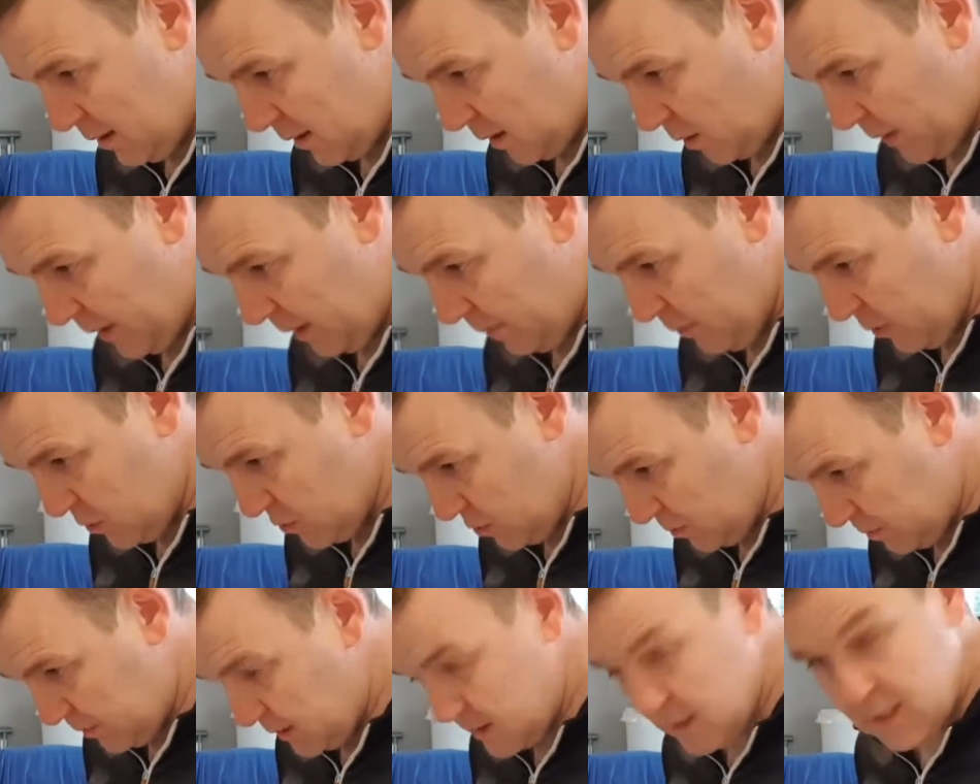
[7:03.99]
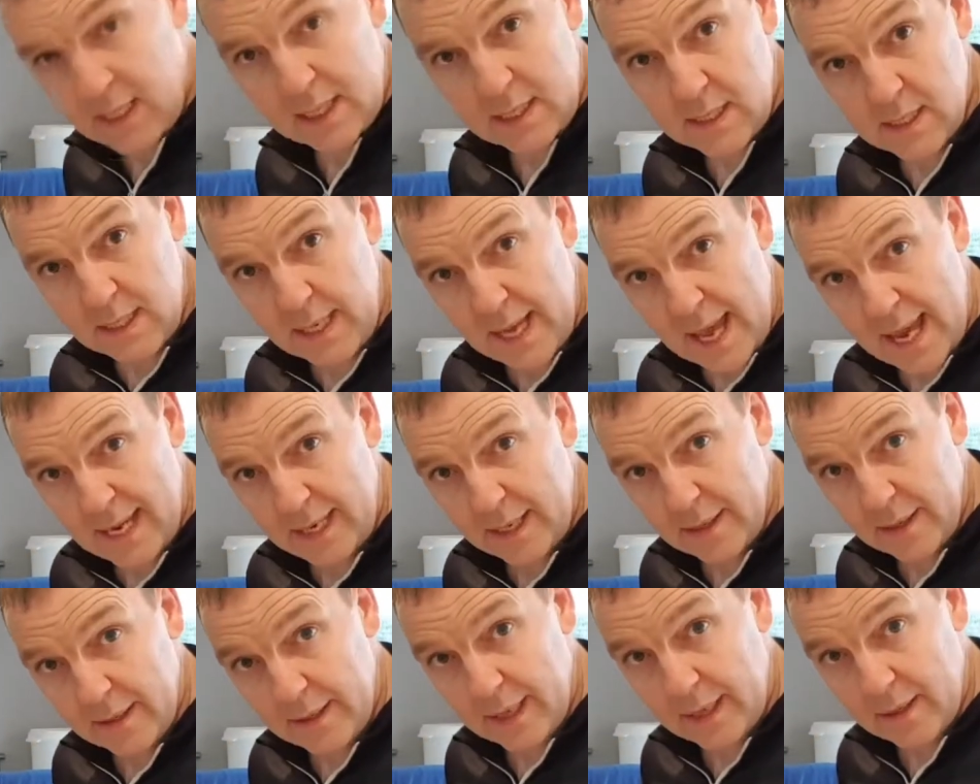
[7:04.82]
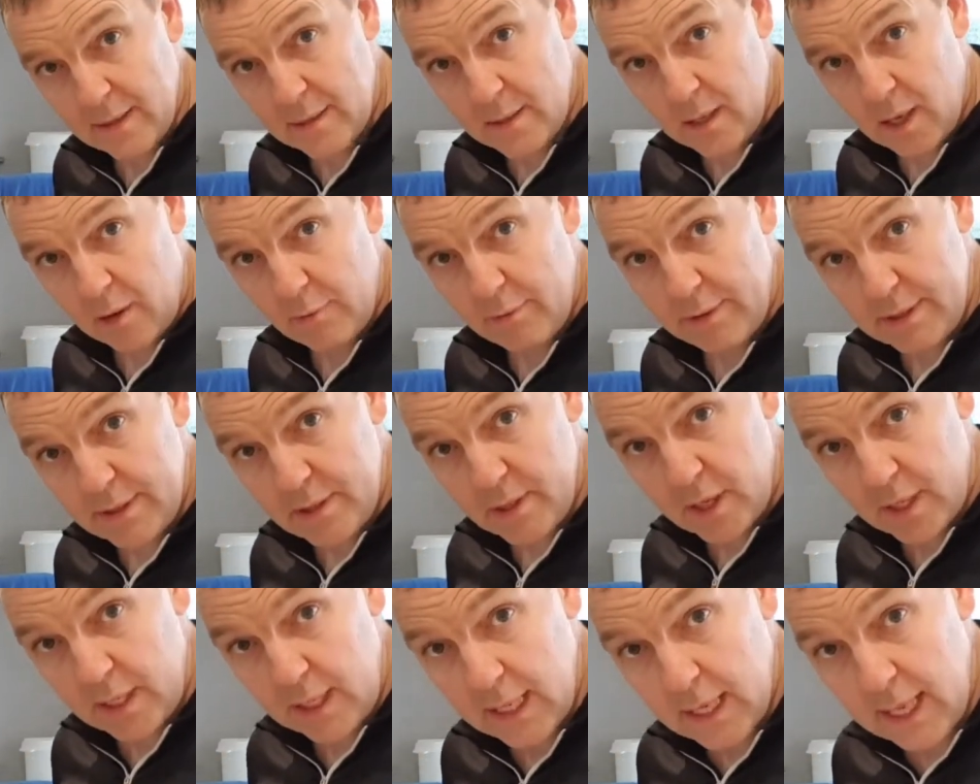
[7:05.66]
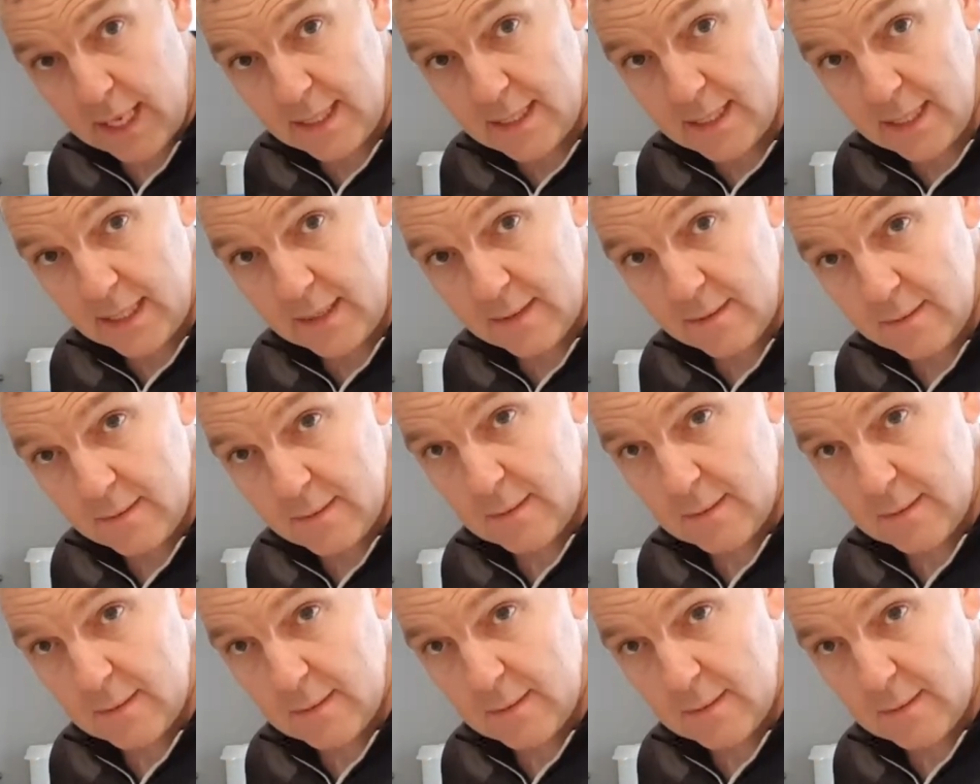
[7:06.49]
a quick buzz up to 68 and then I'll start recirculating.